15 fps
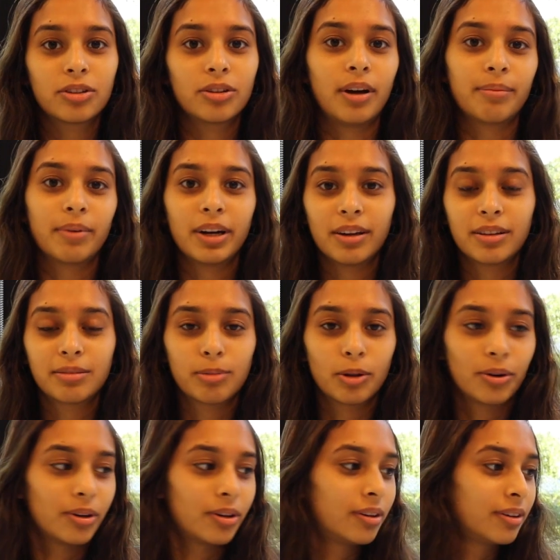so I'm going to
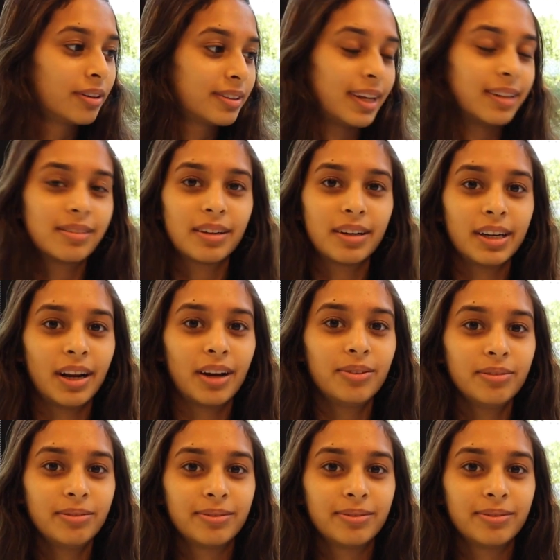explore density now.